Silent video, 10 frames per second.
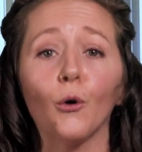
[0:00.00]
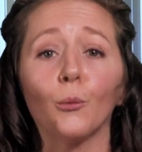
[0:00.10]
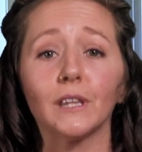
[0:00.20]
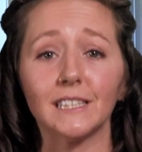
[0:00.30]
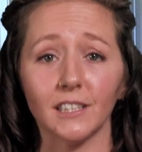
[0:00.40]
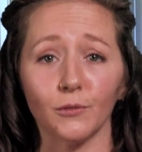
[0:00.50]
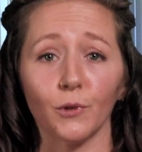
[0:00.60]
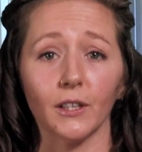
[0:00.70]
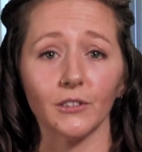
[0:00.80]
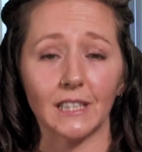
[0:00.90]
with DIN
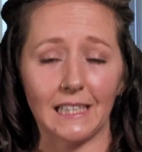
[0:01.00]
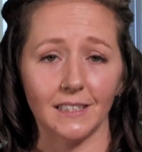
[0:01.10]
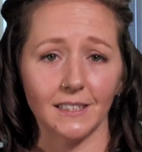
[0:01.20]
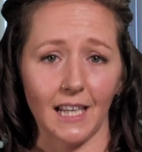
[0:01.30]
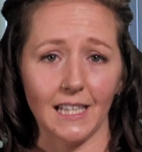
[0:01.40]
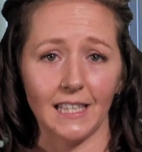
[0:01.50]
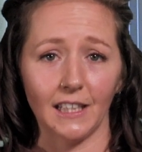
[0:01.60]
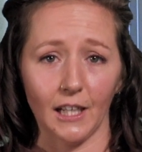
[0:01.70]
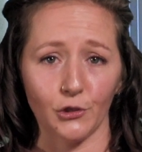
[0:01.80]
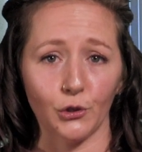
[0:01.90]
rails inside the
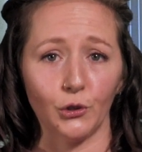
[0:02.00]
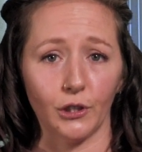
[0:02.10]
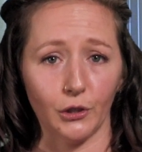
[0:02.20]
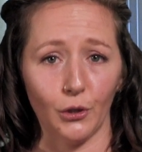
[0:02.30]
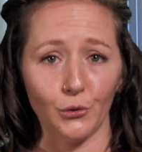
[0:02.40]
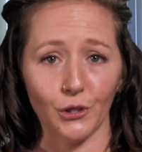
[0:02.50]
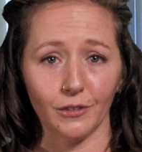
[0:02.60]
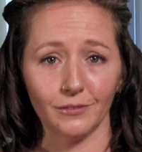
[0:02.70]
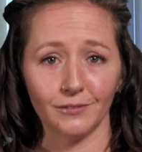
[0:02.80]
electrical enclosure.